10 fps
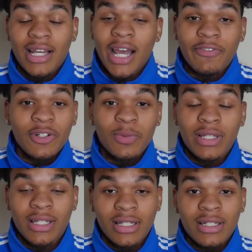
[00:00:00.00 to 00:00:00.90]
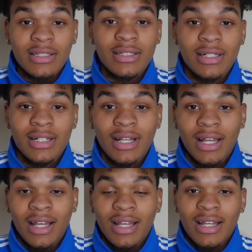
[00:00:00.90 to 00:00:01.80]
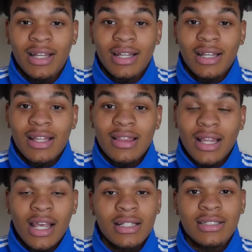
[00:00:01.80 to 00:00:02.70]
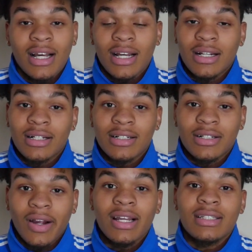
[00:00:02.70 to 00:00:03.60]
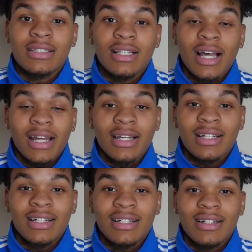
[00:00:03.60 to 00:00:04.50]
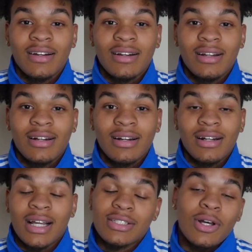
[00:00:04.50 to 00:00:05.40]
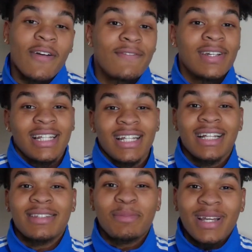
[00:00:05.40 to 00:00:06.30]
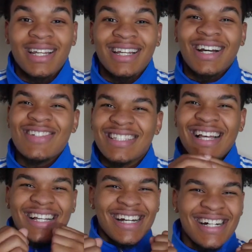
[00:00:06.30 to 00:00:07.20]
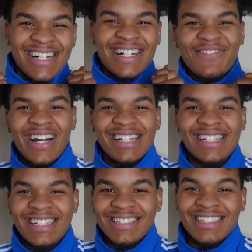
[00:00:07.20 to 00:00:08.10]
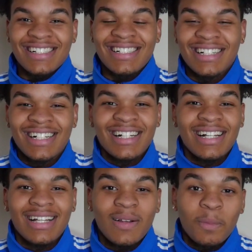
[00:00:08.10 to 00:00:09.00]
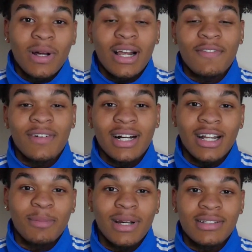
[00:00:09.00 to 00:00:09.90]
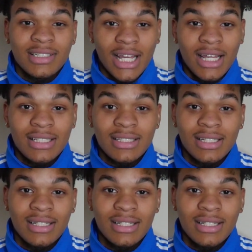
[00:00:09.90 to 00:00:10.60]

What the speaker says: after we kissed, things got crazy. Like, I started feeling like the man. I was like, I finally kissed her. But I forgot about Jazzy.